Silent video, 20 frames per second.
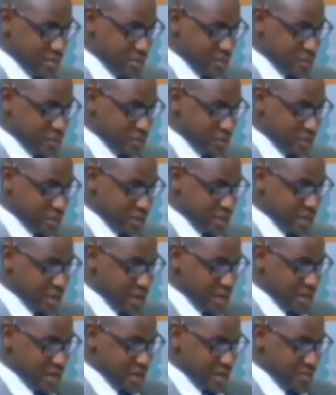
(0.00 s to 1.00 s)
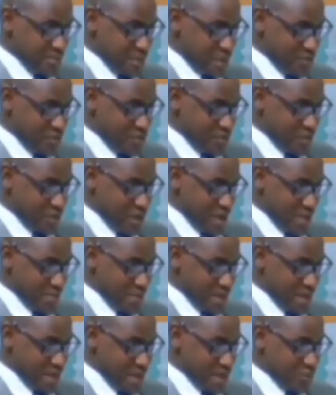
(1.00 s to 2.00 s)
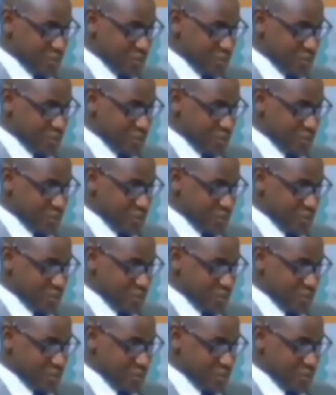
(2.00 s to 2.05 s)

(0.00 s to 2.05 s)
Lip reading: to read. A smartphone or camera can